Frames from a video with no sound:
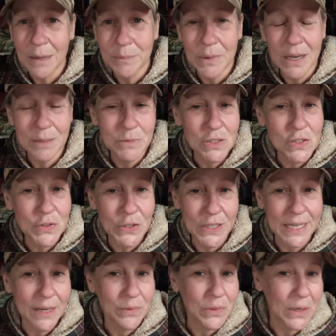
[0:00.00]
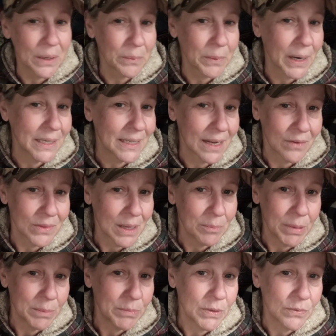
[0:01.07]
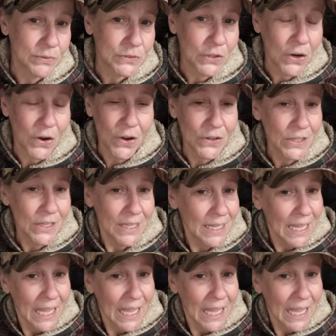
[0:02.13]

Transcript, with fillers: I'm I'm just looking out there right now that big beautiful dog